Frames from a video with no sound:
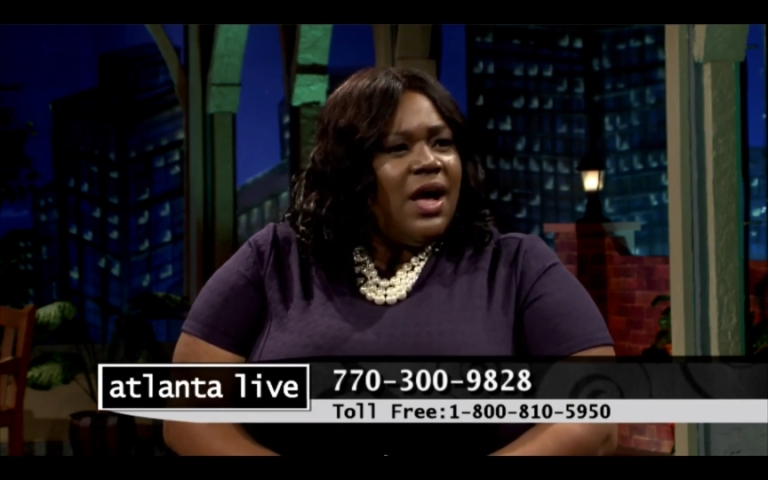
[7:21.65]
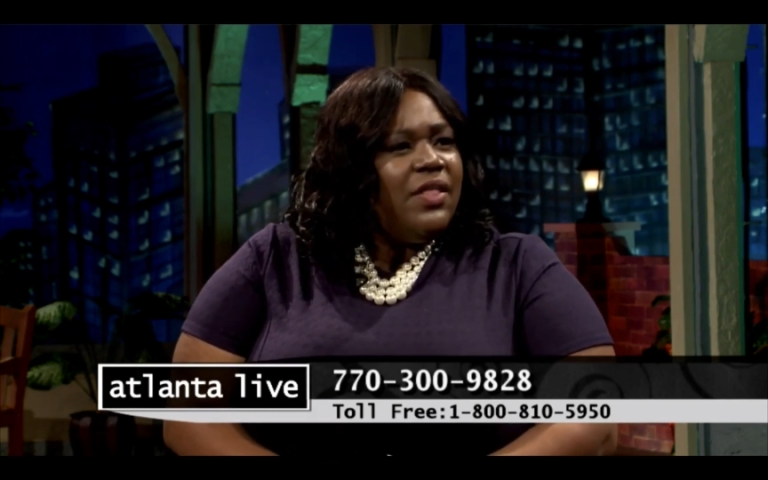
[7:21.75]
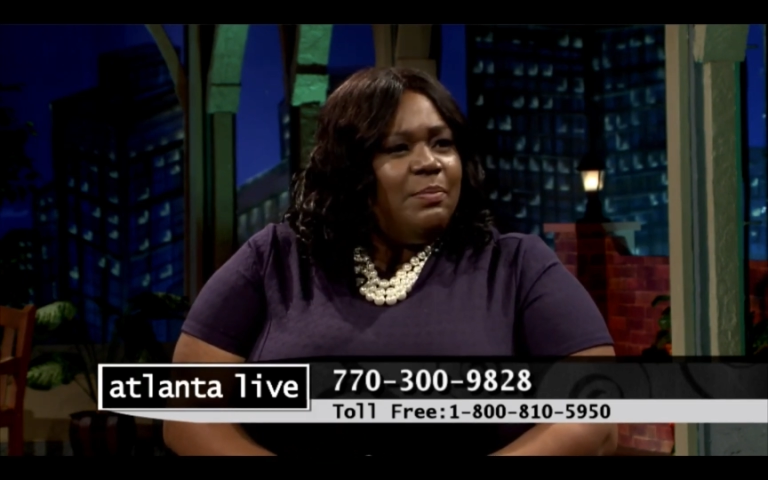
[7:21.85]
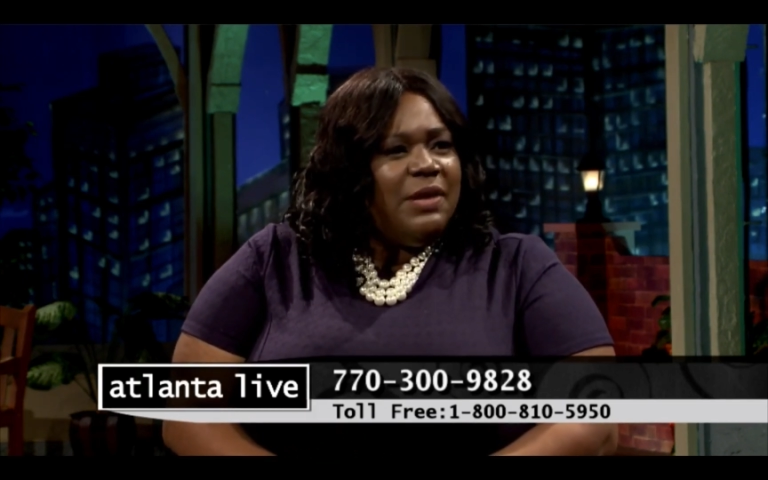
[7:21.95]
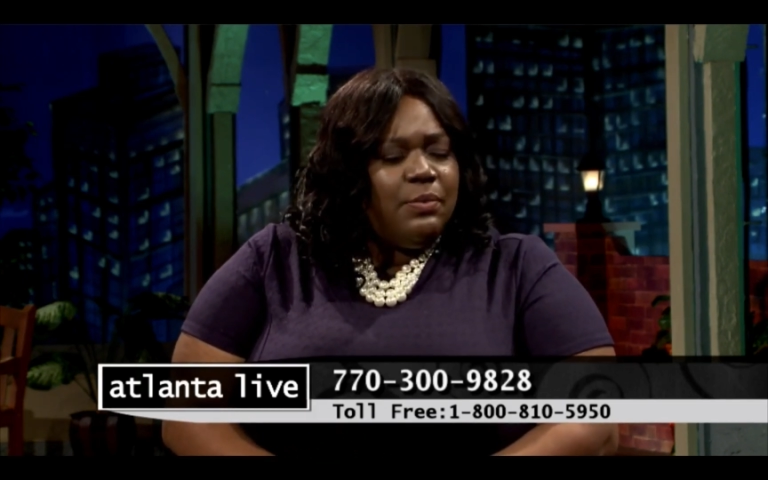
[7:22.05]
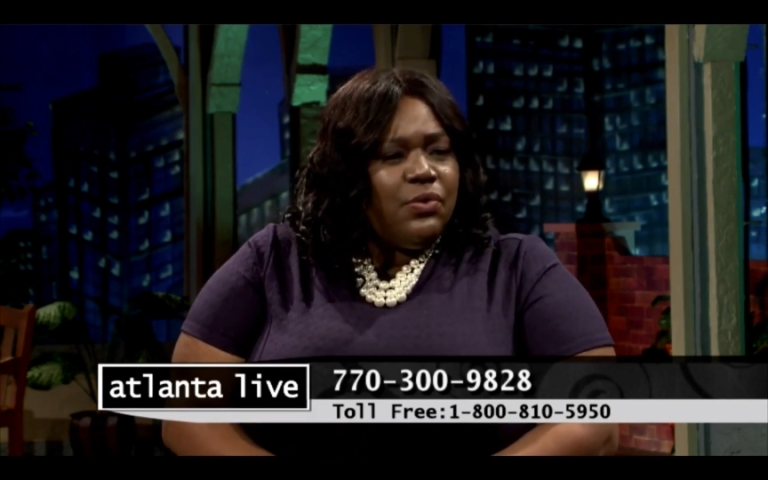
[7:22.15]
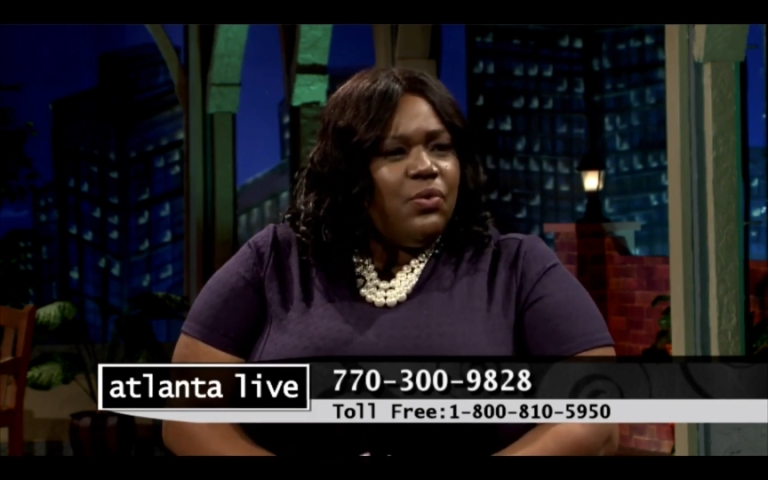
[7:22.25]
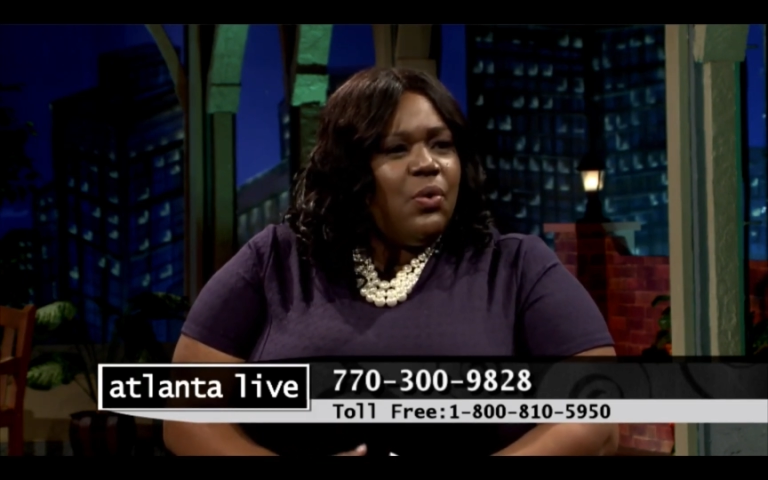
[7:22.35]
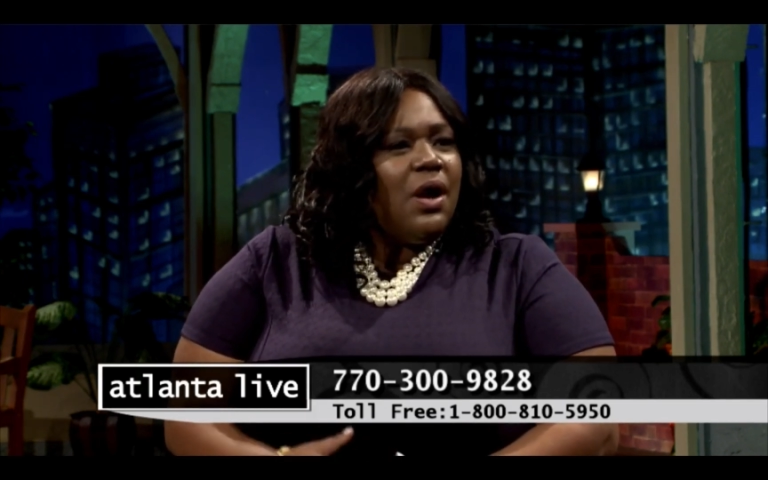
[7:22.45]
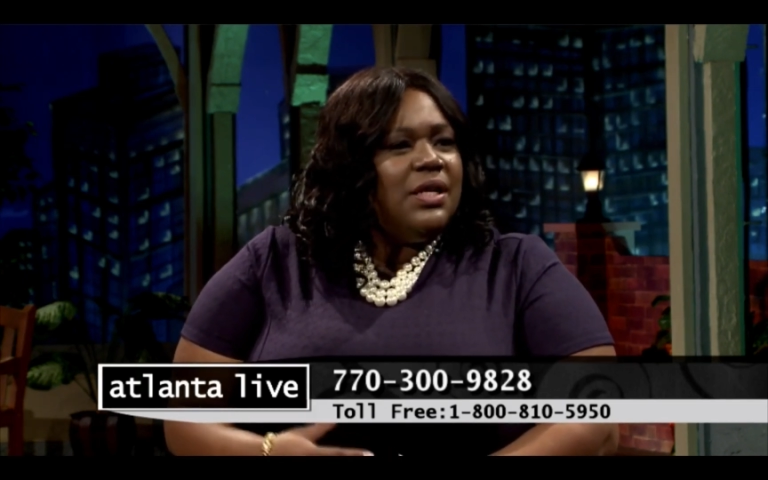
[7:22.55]
other people
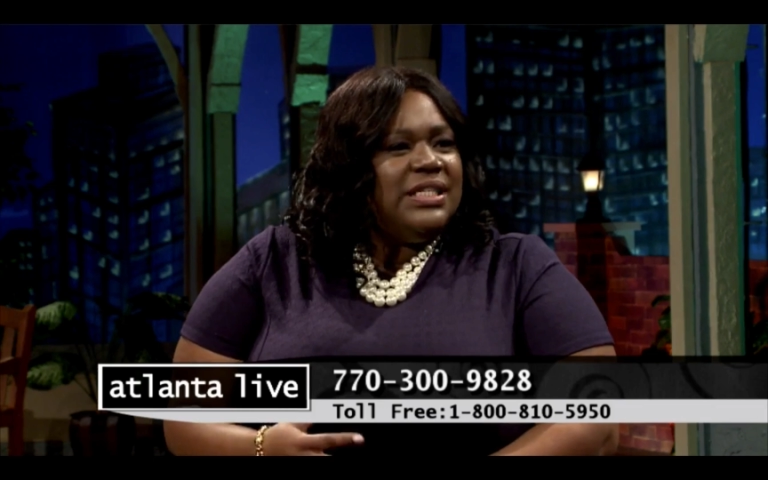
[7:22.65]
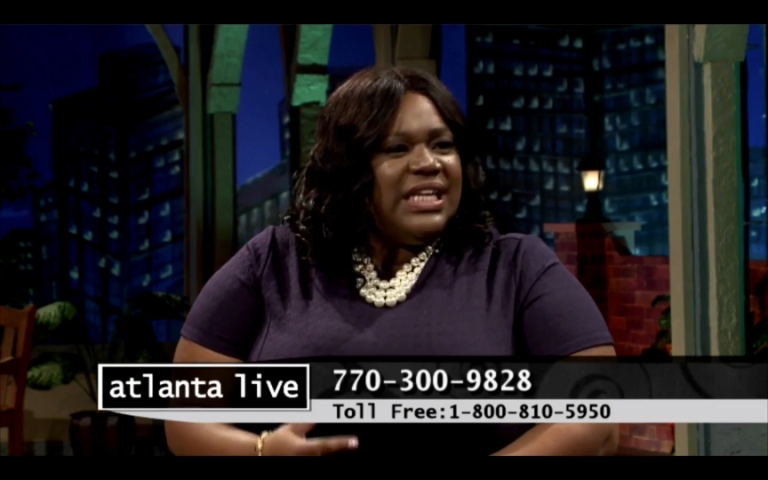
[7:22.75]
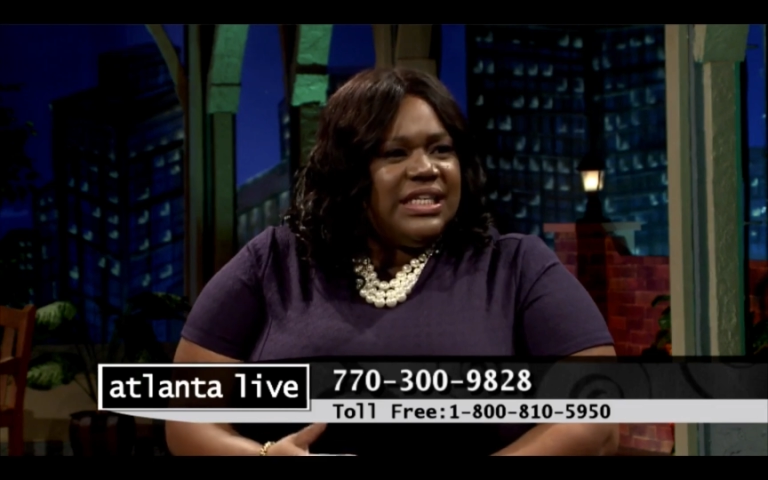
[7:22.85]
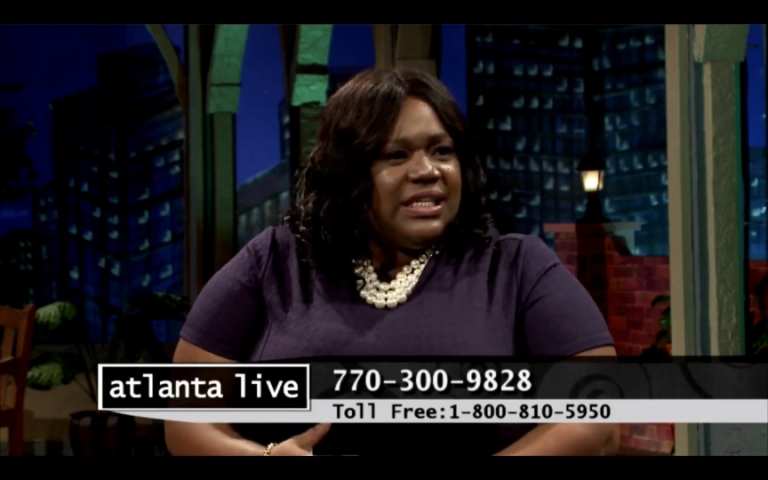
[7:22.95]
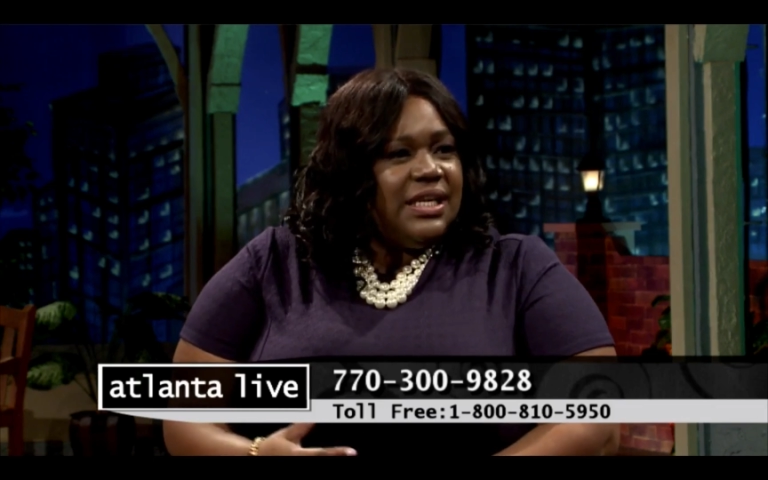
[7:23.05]
who are addicted